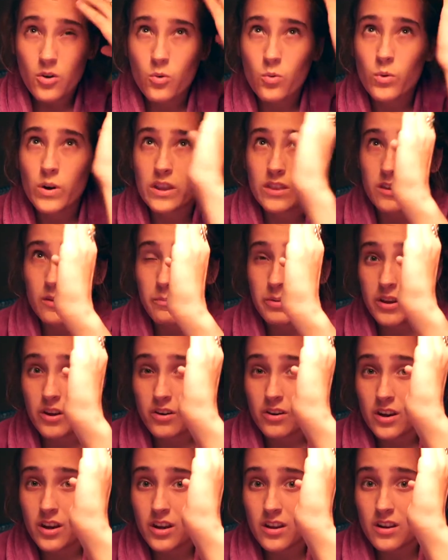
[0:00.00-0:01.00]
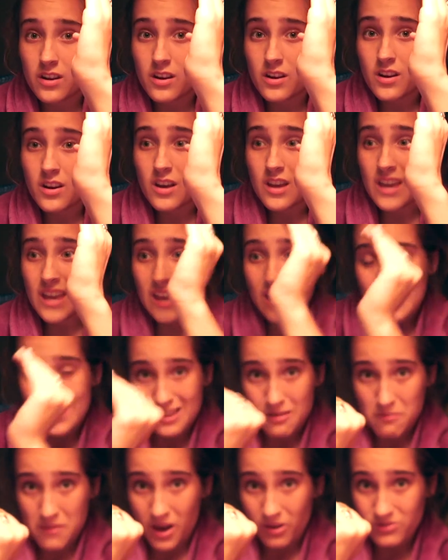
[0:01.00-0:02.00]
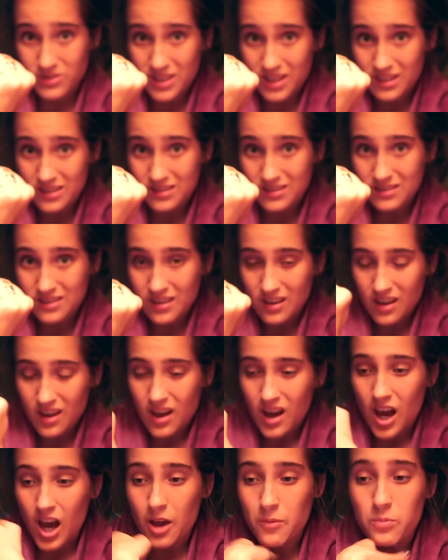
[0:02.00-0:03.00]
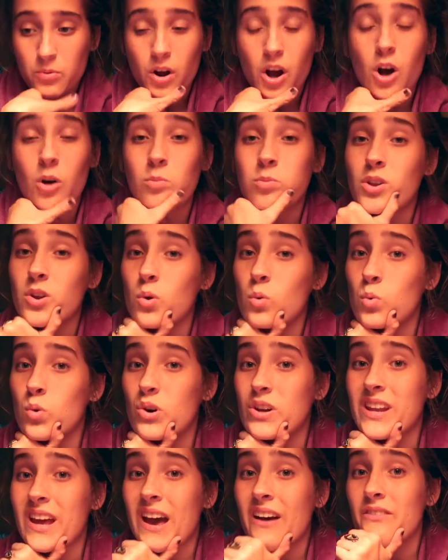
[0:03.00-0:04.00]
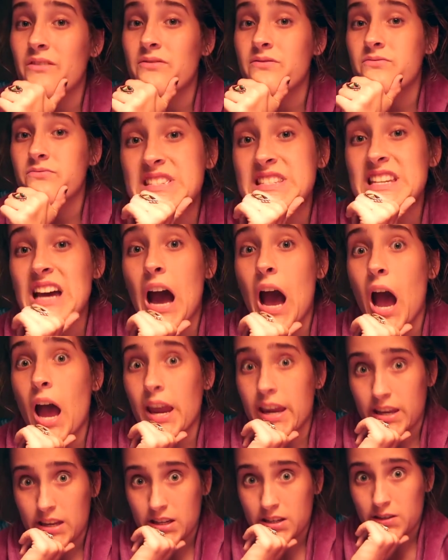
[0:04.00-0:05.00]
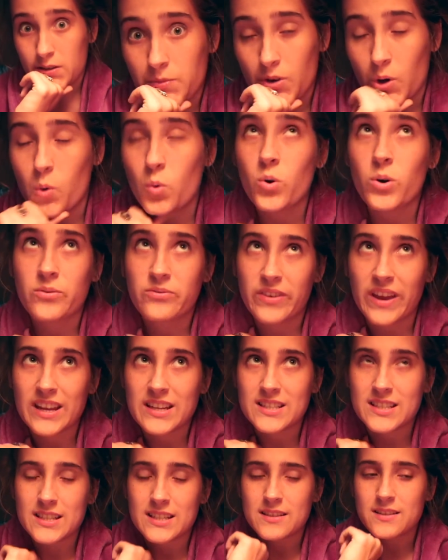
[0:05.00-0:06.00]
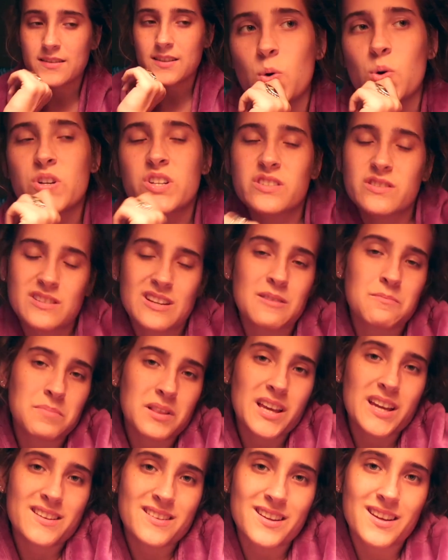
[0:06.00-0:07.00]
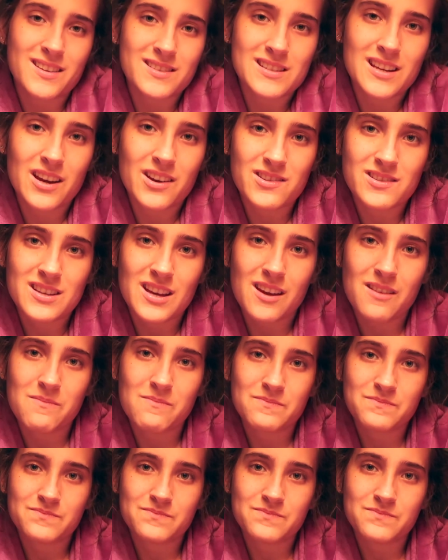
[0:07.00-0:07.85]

with a period in the mountains, I probably would have died, or fainted, or just complained the entire time,